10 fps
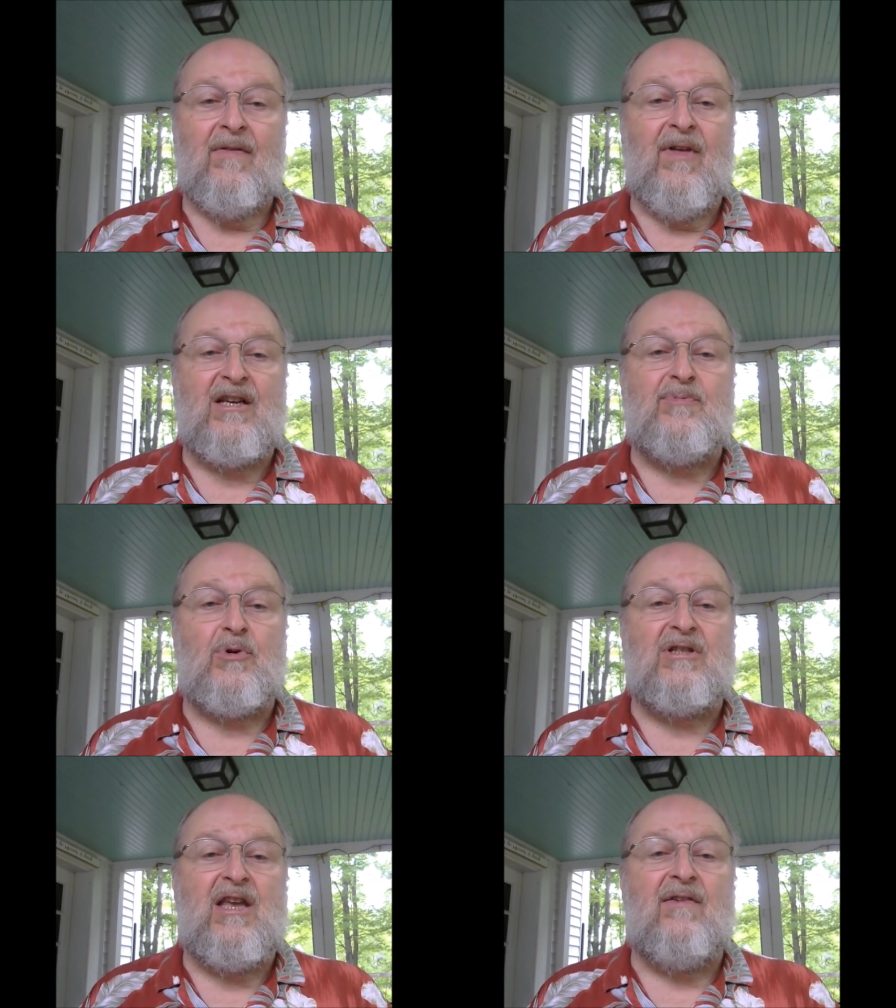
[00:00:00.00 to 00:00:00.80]
that is
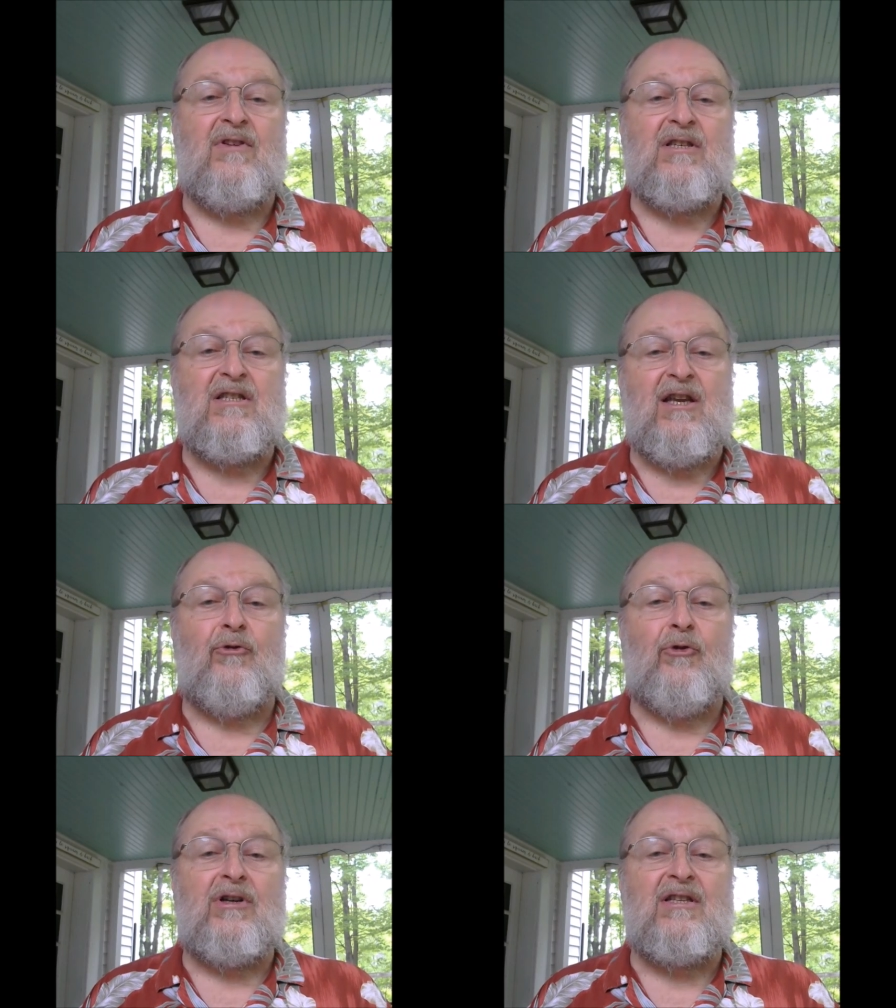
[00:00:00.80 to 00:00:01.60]
perceived as
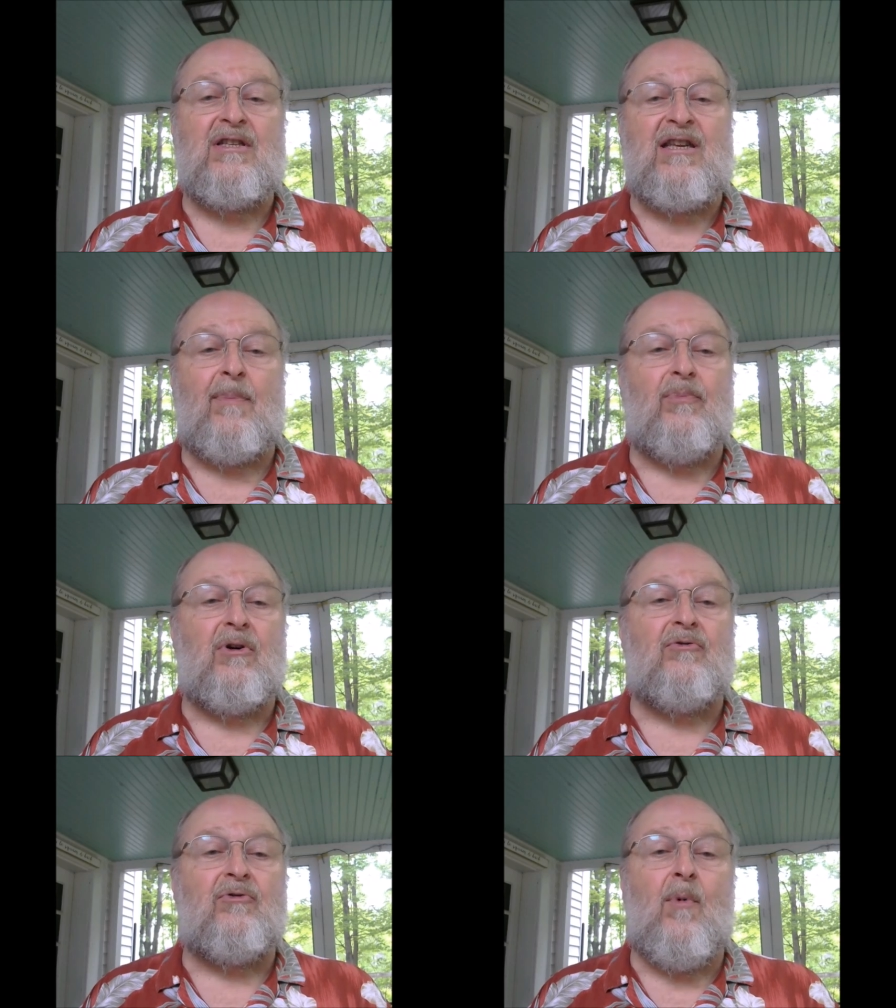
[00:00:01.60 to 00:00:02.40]
different and
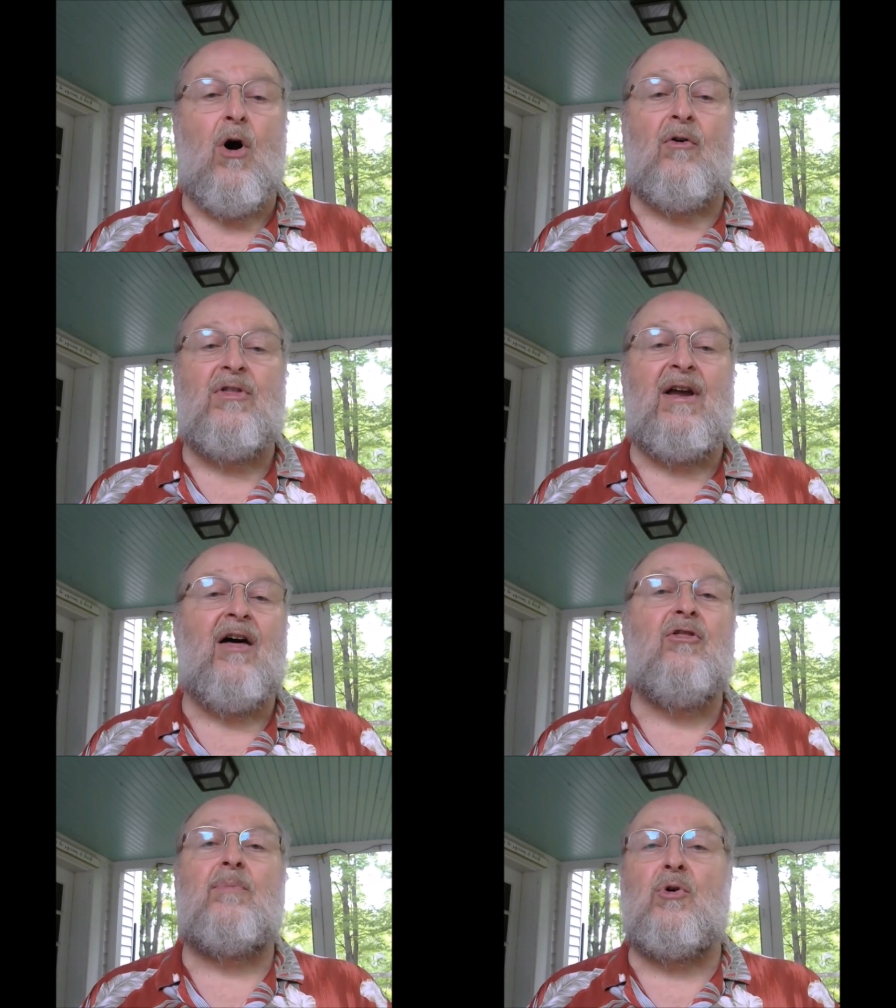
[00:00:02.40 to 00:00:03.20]
separate from all the
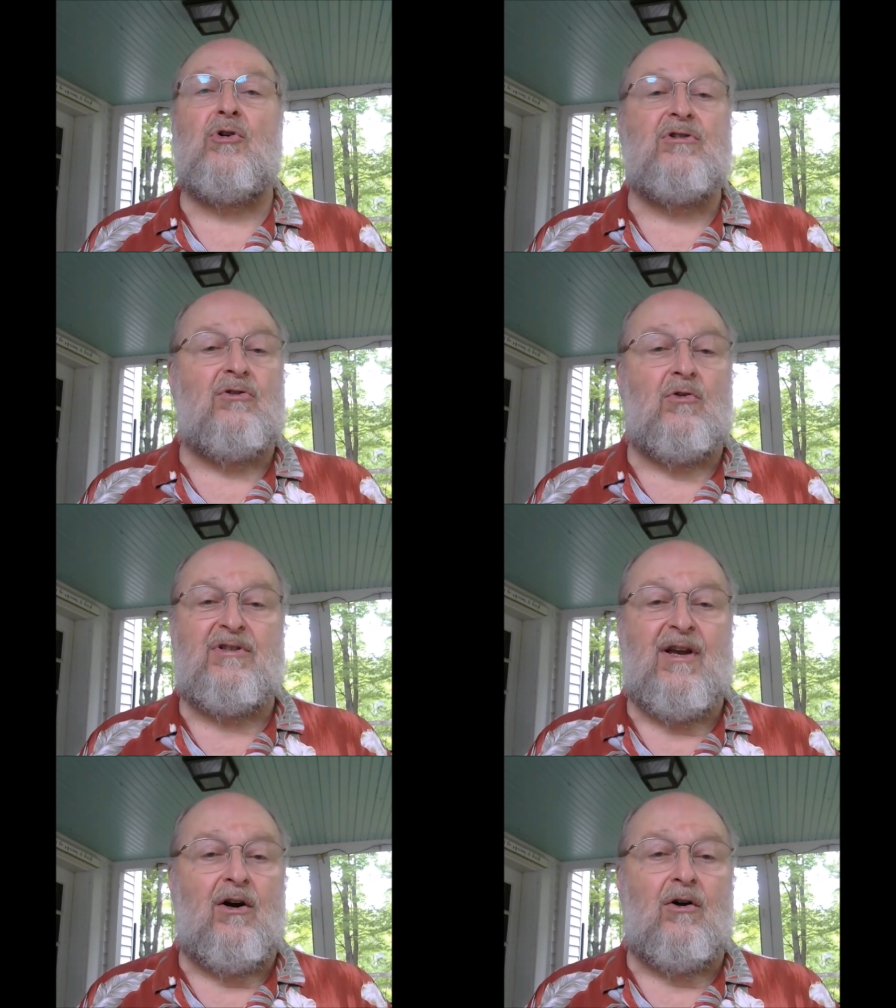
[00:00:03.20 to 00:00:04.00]
other personal
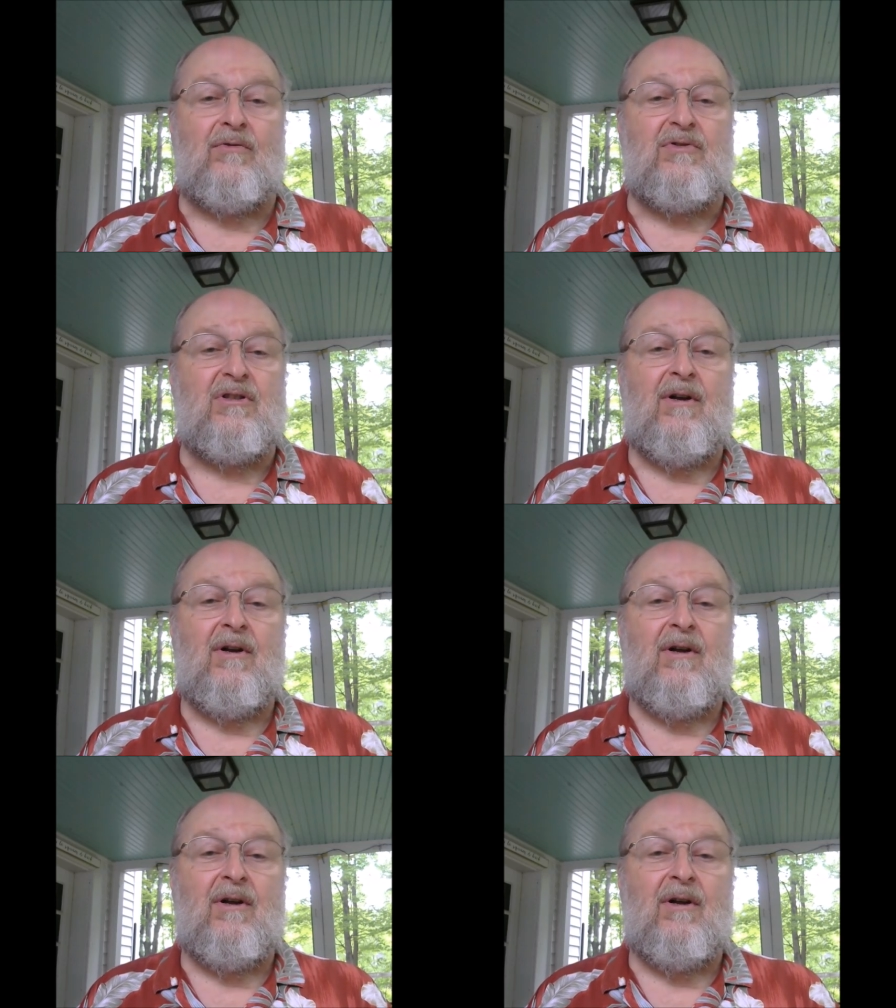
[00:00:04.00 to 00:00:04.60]
selves.